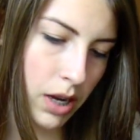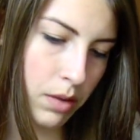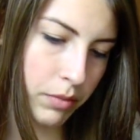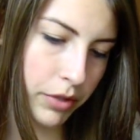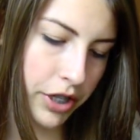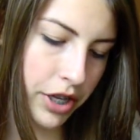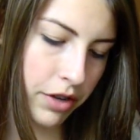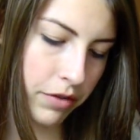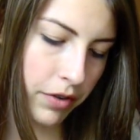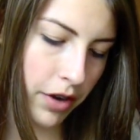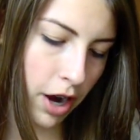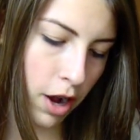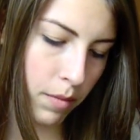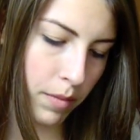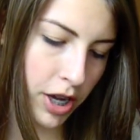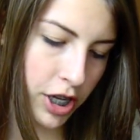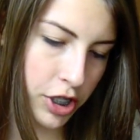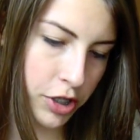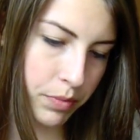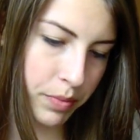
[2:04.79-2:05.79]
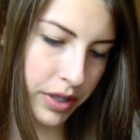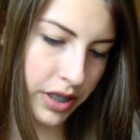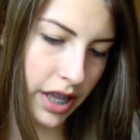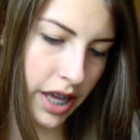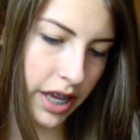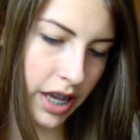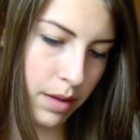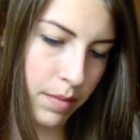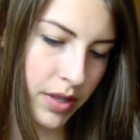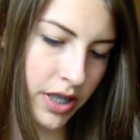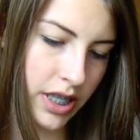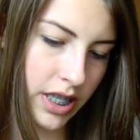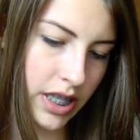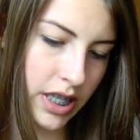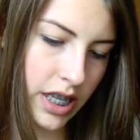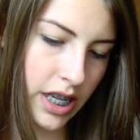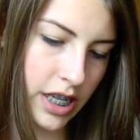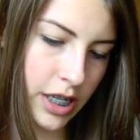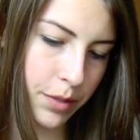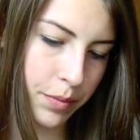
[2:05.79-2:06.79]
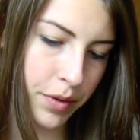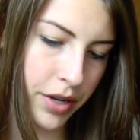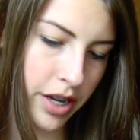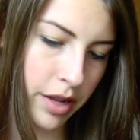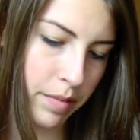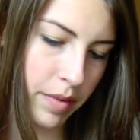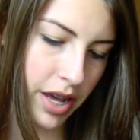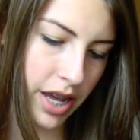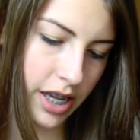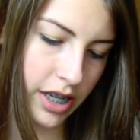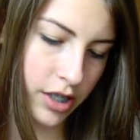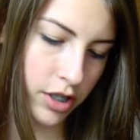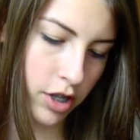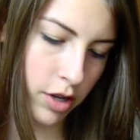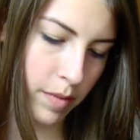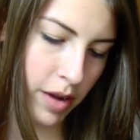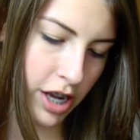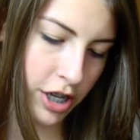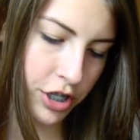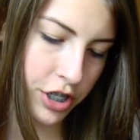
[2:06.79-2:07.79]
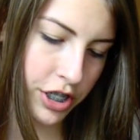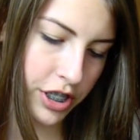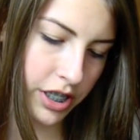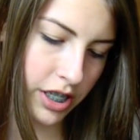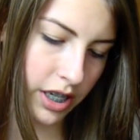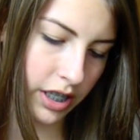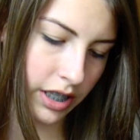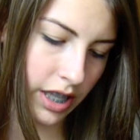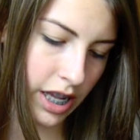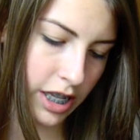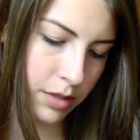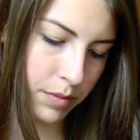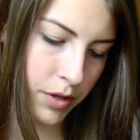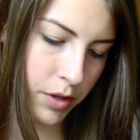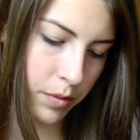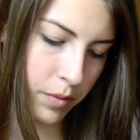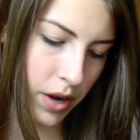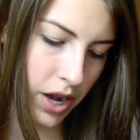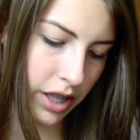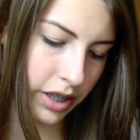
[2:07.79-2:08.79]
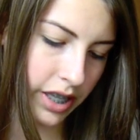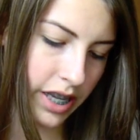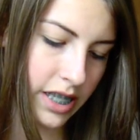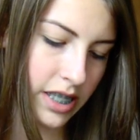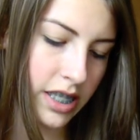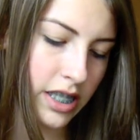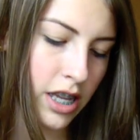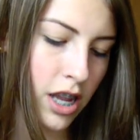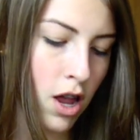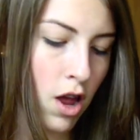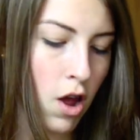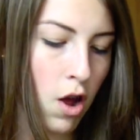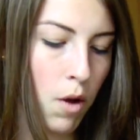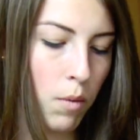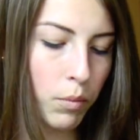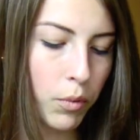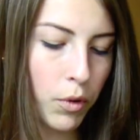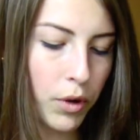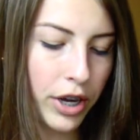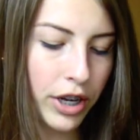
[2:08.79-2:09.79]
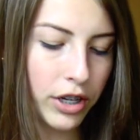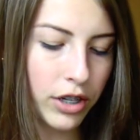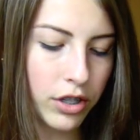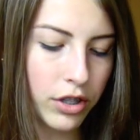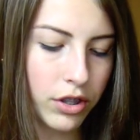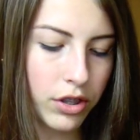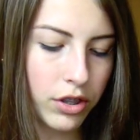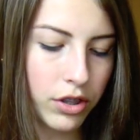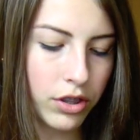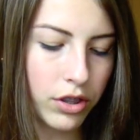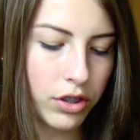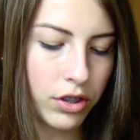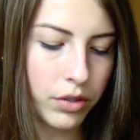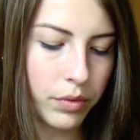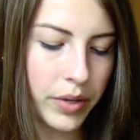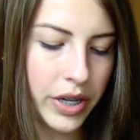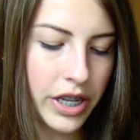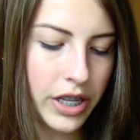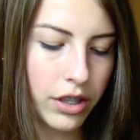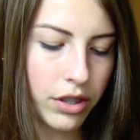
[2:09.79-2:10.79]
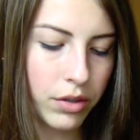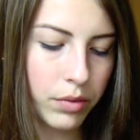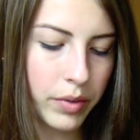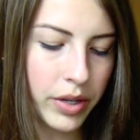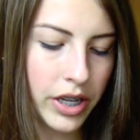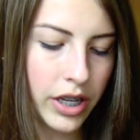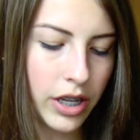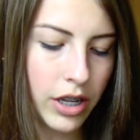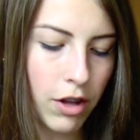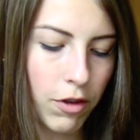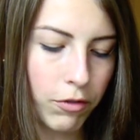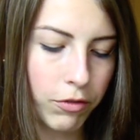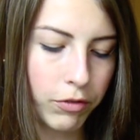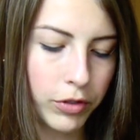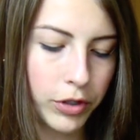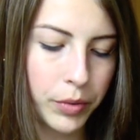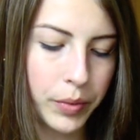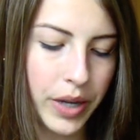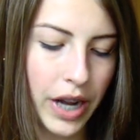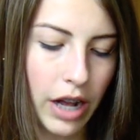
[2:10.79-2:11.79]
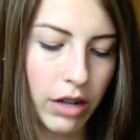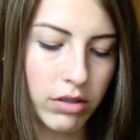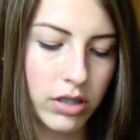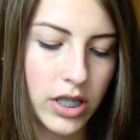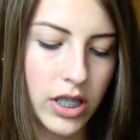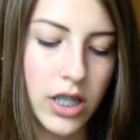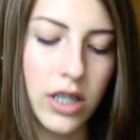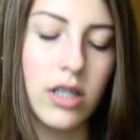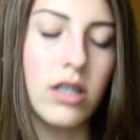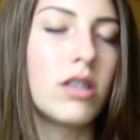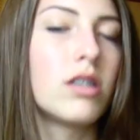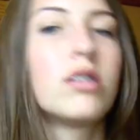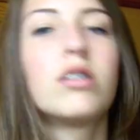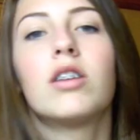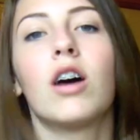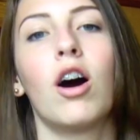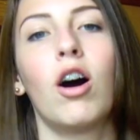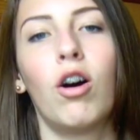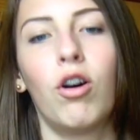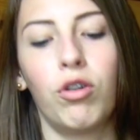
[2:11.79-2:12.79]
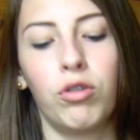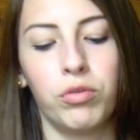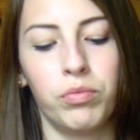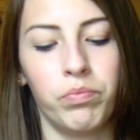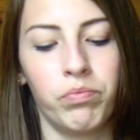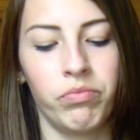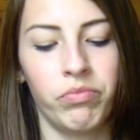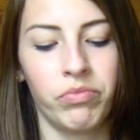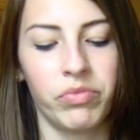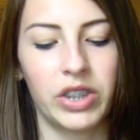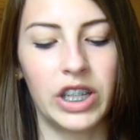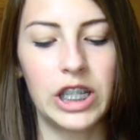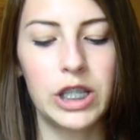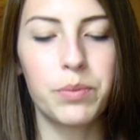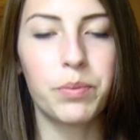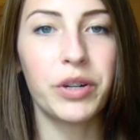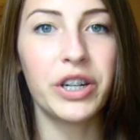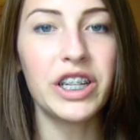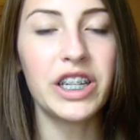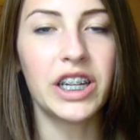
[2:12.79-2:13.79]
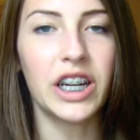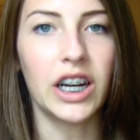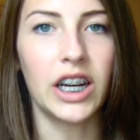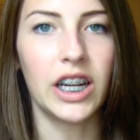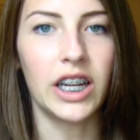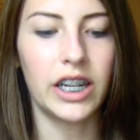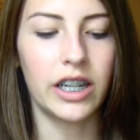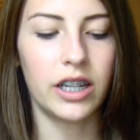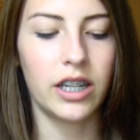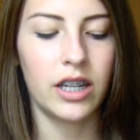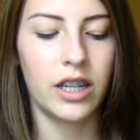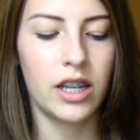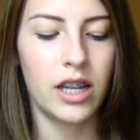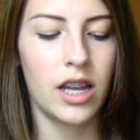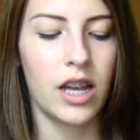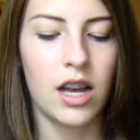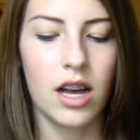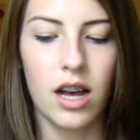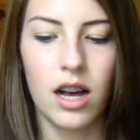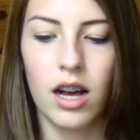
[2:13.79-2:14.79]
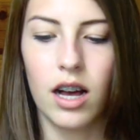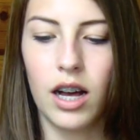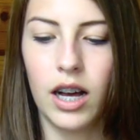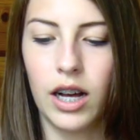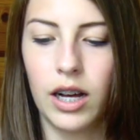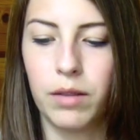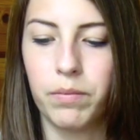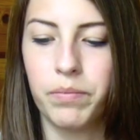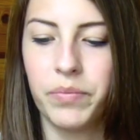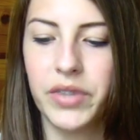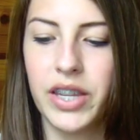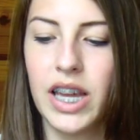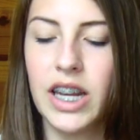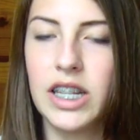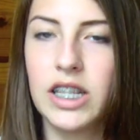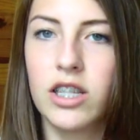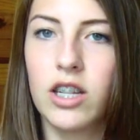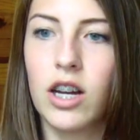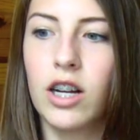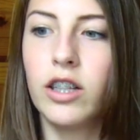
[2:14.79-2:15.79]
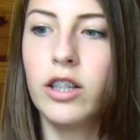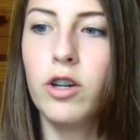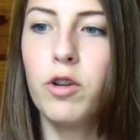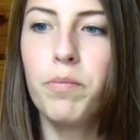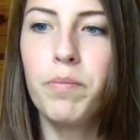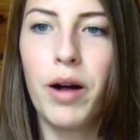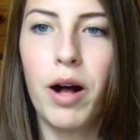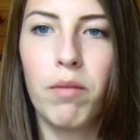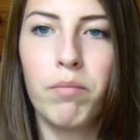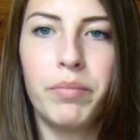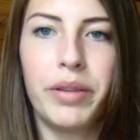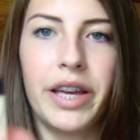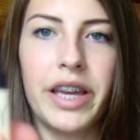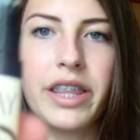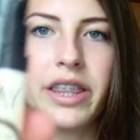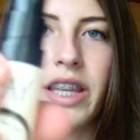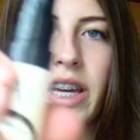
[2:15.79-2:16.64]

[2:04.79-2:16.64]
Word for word: looking for how much, but like, I mean, this thing is pretty big, so I imagine it's going to last me a while. It's 0.33 fluid ounces, so that's pretty good. And it's got a little pump like